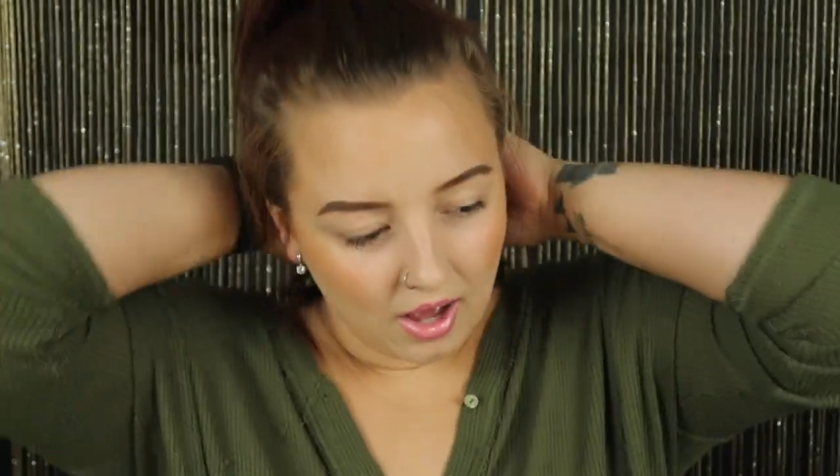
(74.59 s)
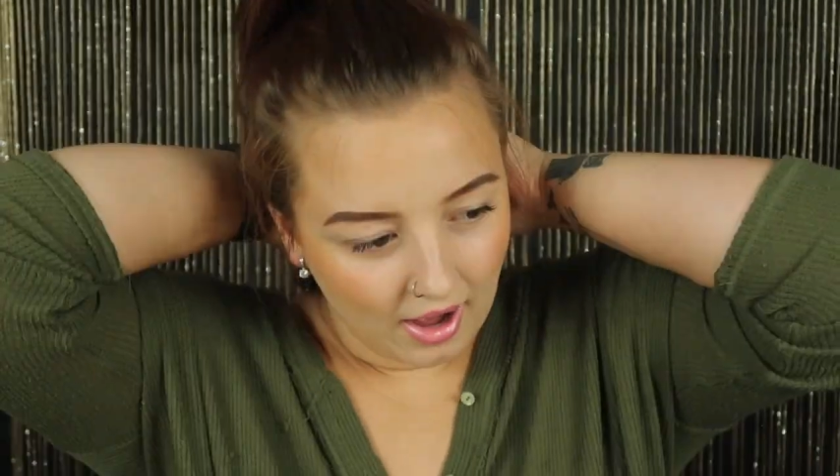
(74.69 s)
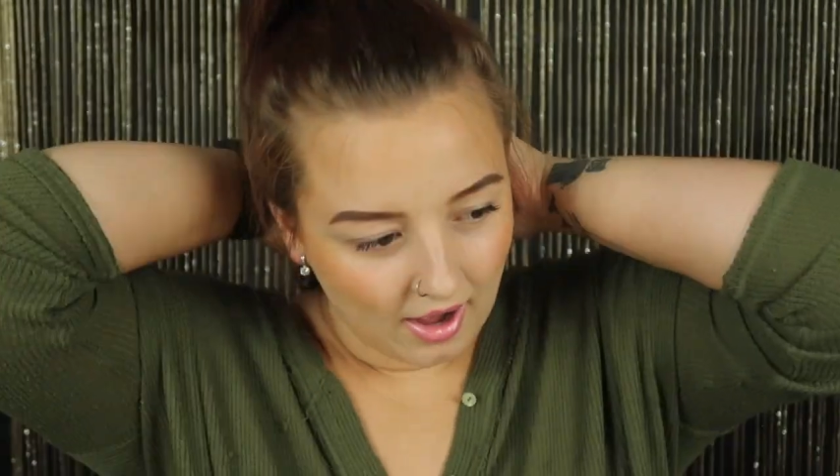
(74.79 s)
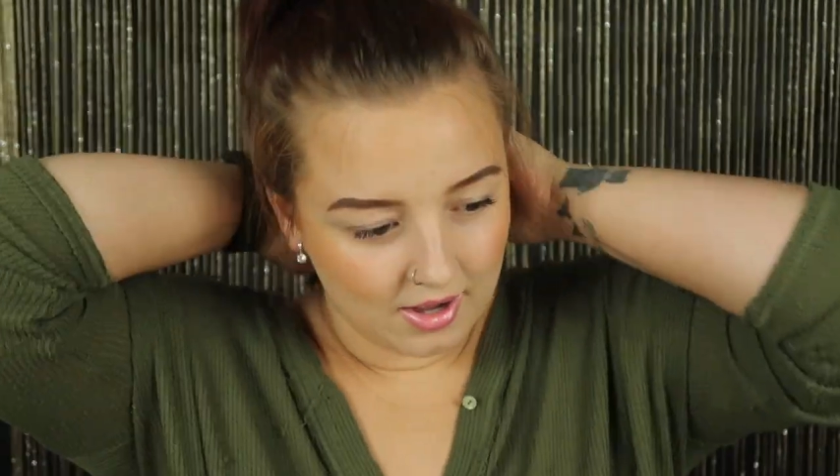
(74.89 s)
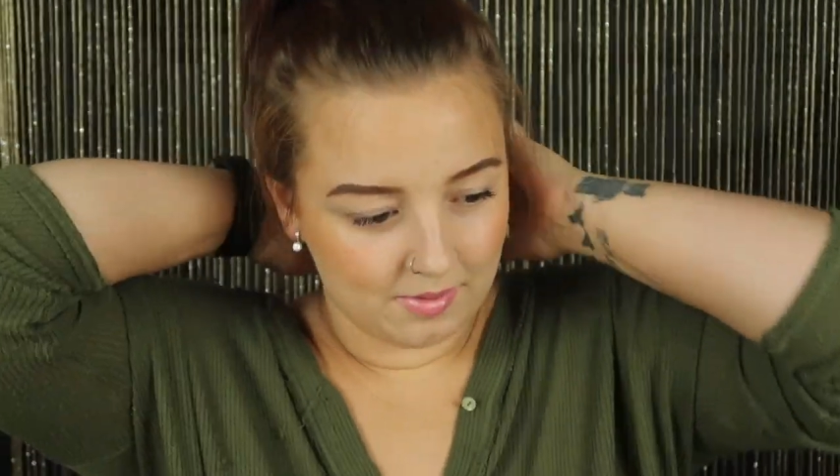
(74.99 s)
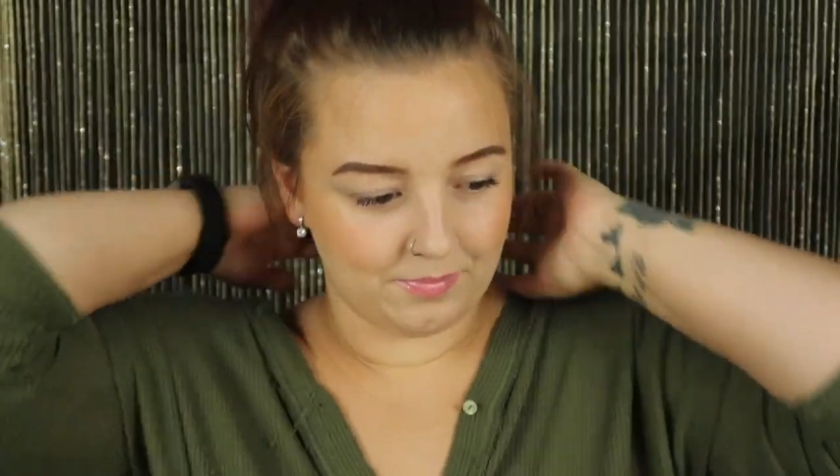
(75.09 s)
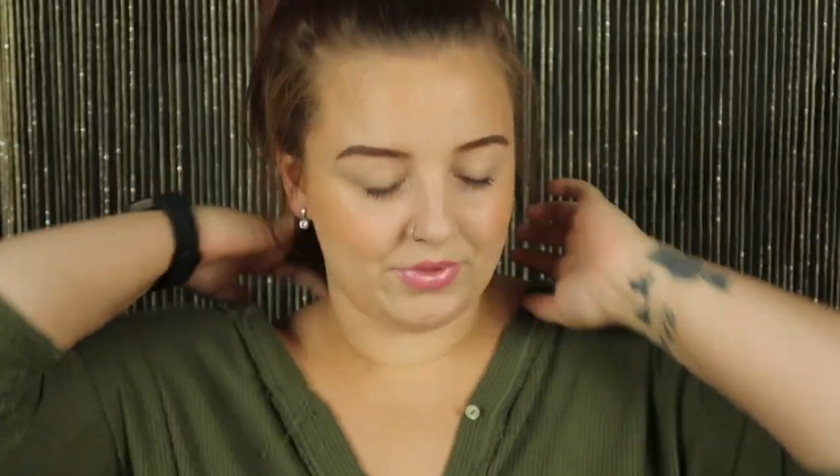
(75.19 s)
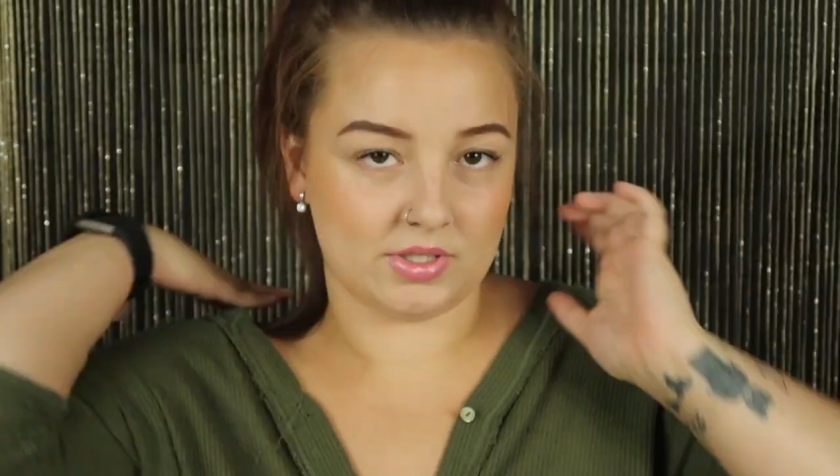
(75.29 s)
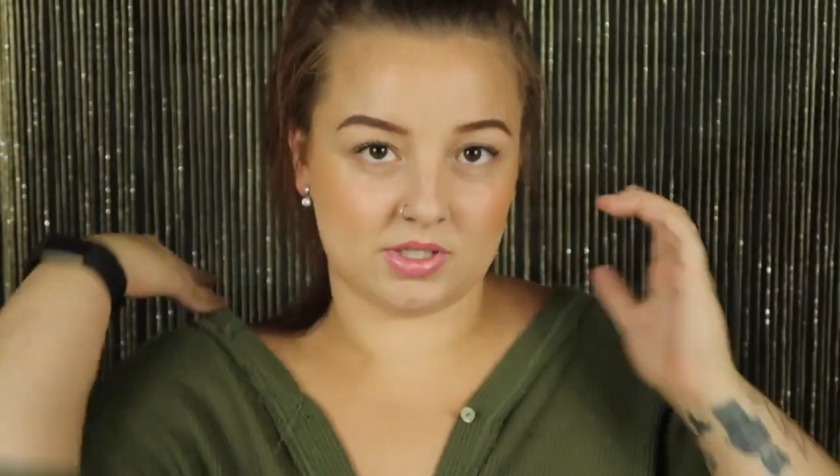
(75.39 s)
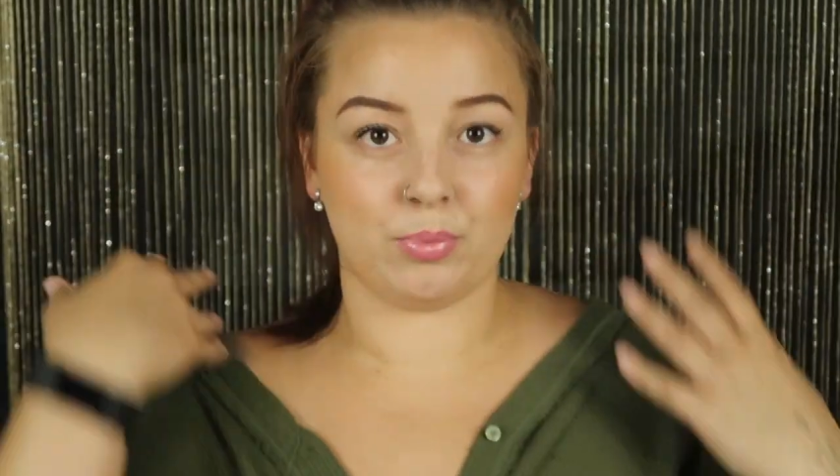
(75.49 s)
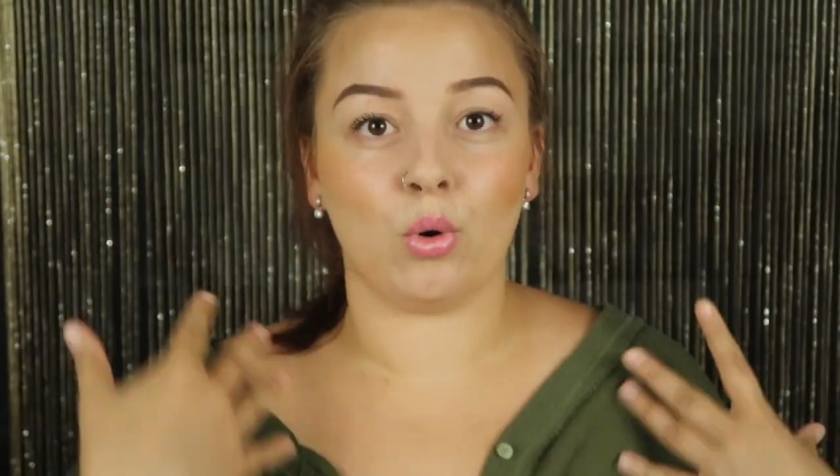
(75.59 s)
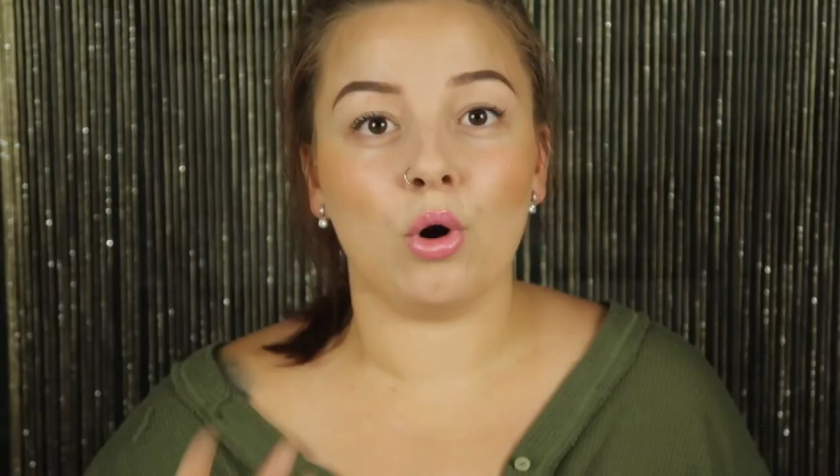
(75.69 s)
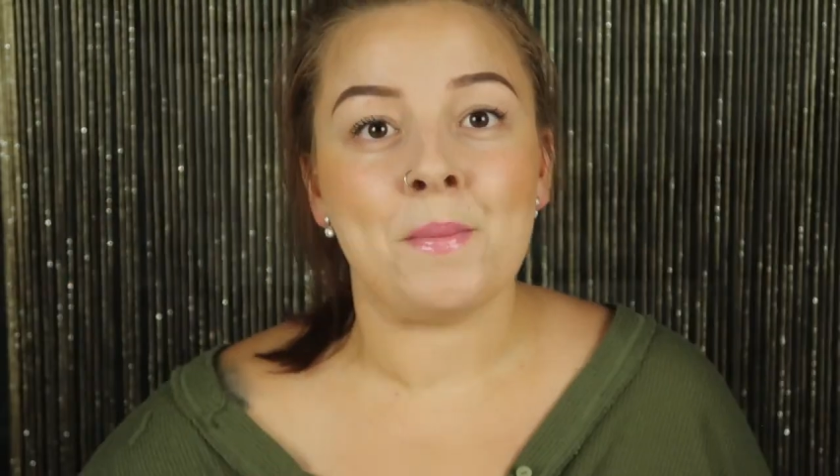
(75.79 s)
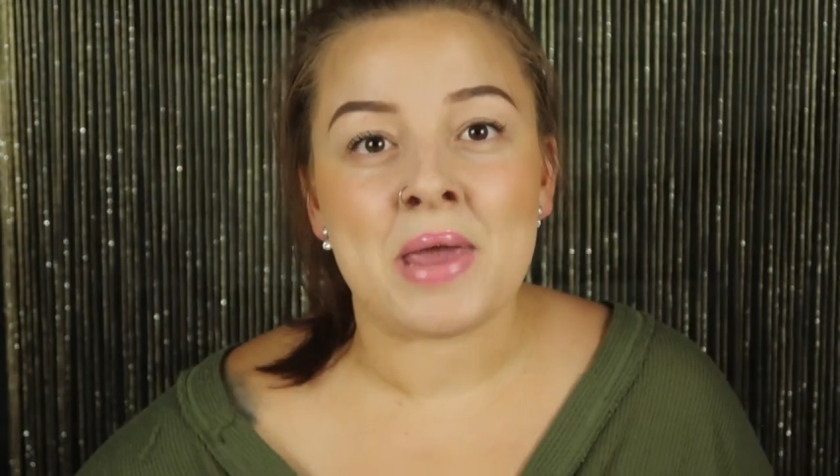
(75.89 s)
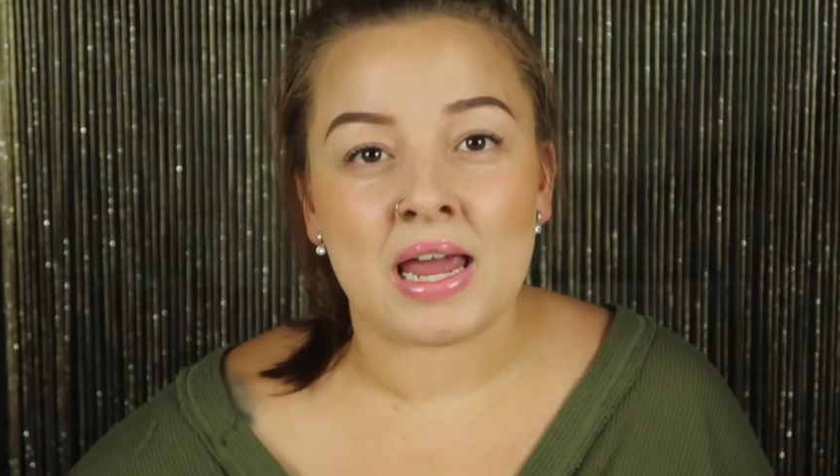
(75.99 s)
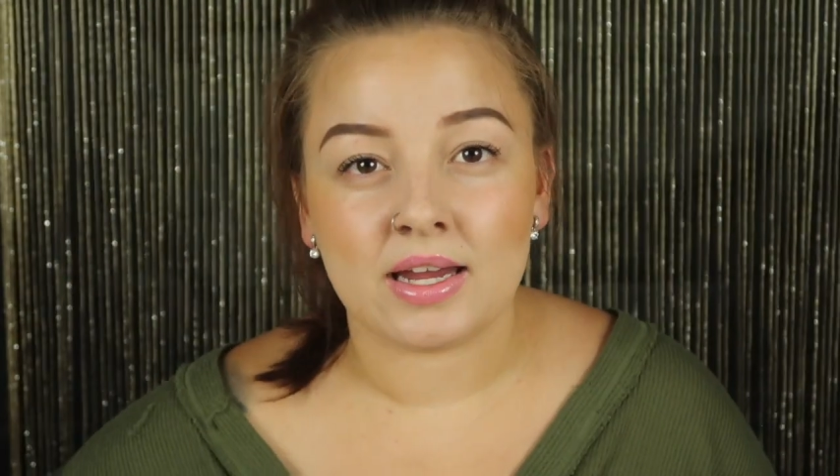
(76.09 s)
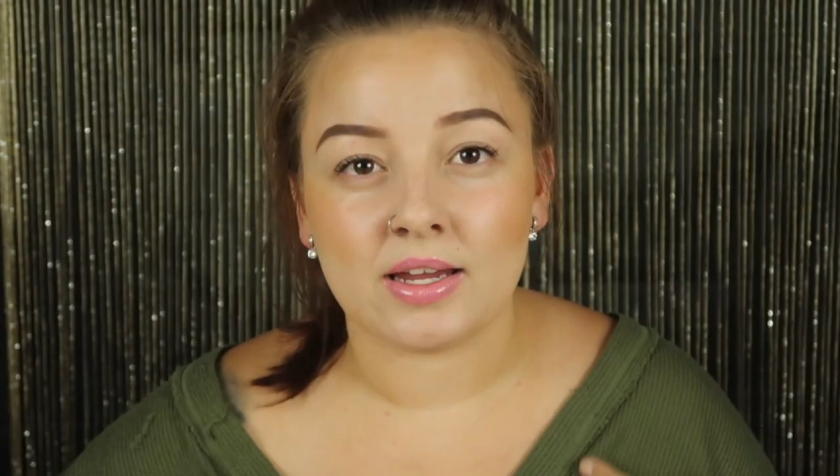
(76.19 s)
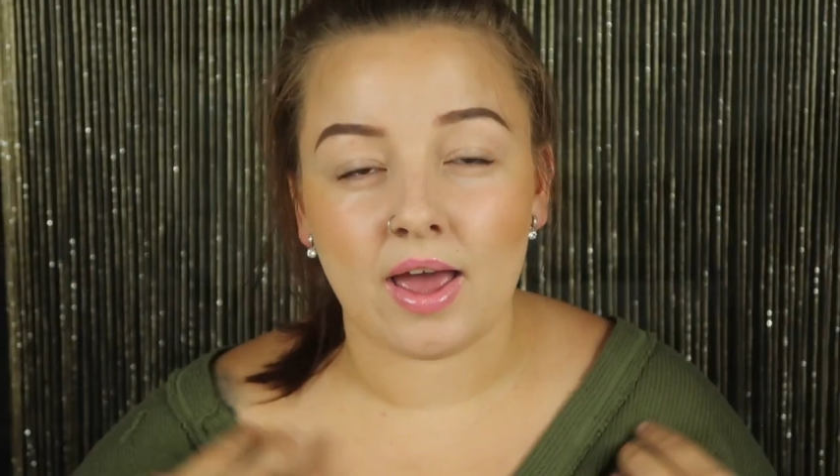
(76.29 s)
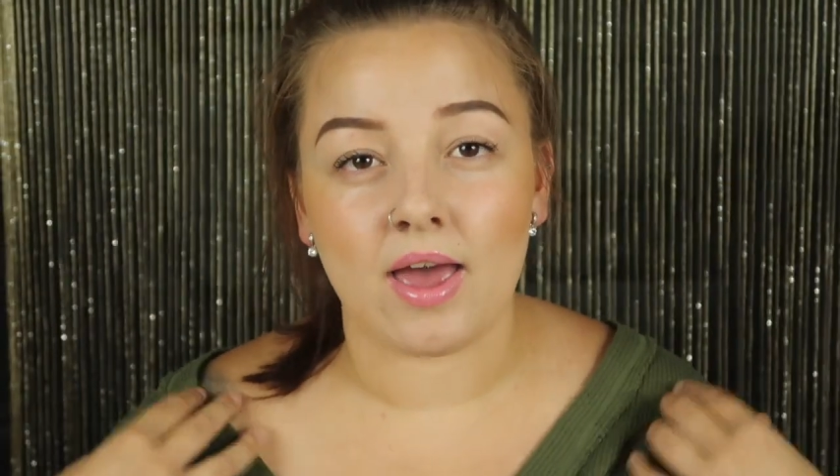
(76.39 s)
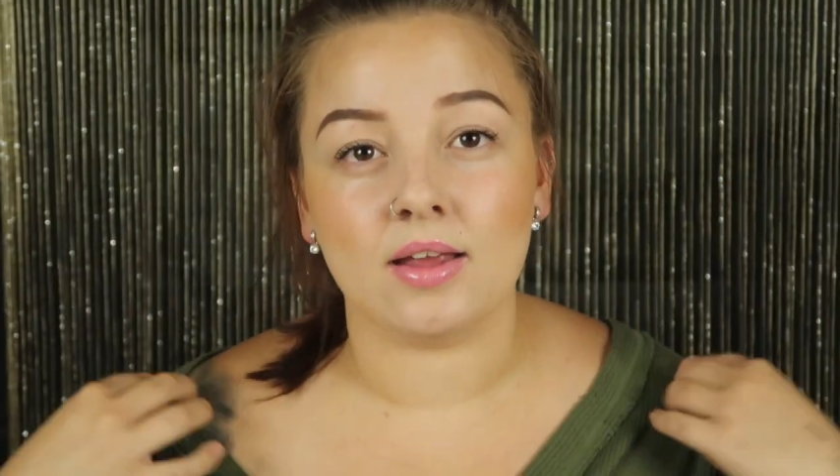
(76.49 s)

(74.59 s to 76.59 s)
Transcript: that support me